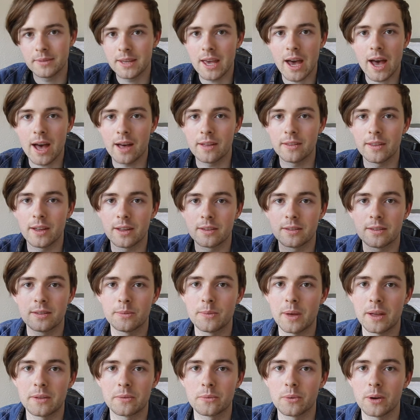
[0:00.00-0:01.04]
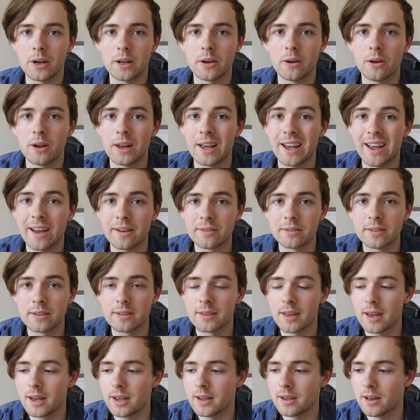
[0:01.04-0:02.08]
Yeah, that's really all I have to
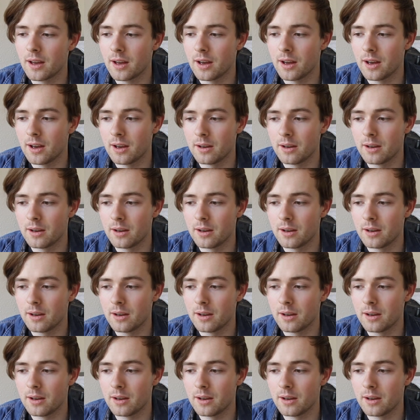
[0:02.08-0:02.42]
say.